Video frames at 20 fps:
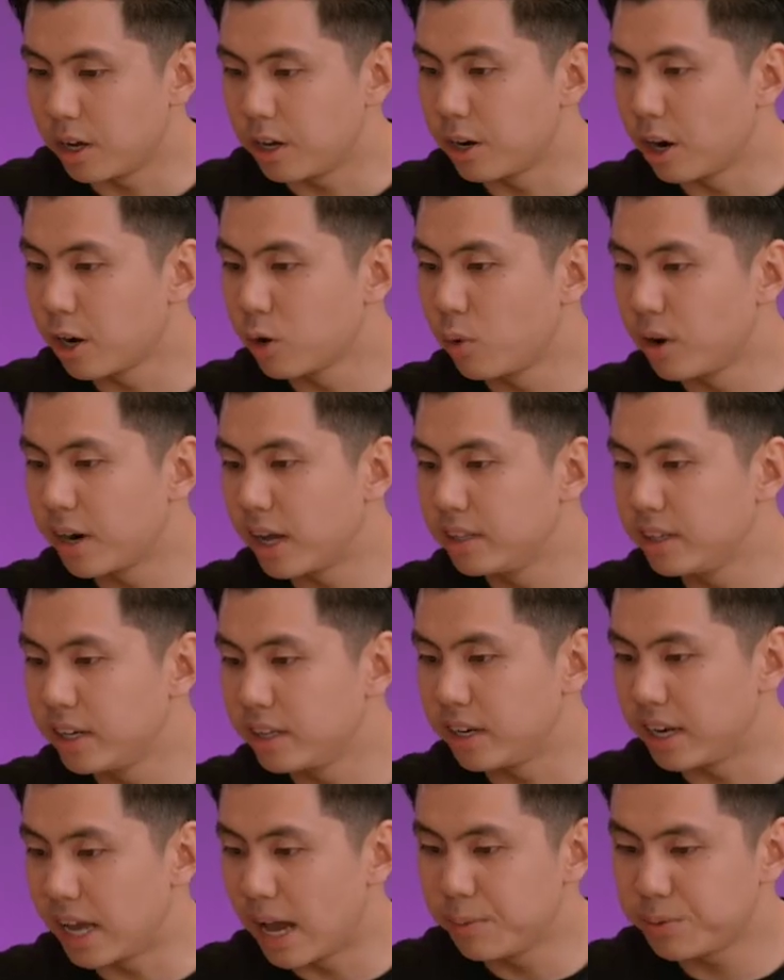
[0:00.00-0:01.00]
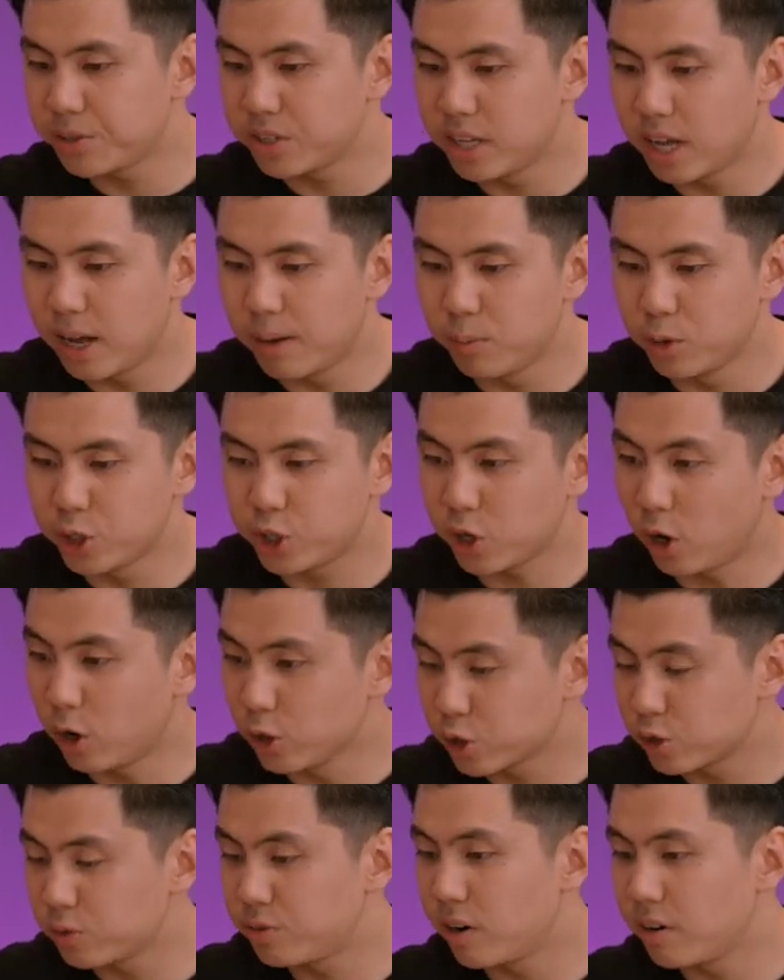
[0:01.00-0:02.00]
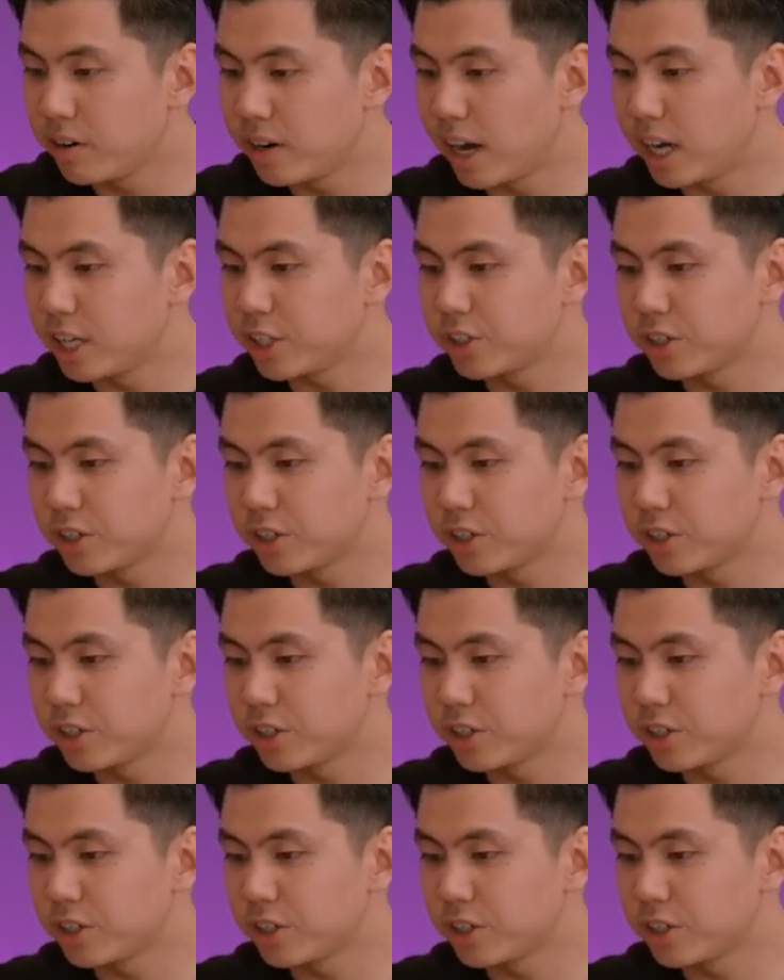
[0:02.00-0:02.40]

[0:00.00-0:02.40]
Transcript: another one I did in Amsterdam, which is also very nice,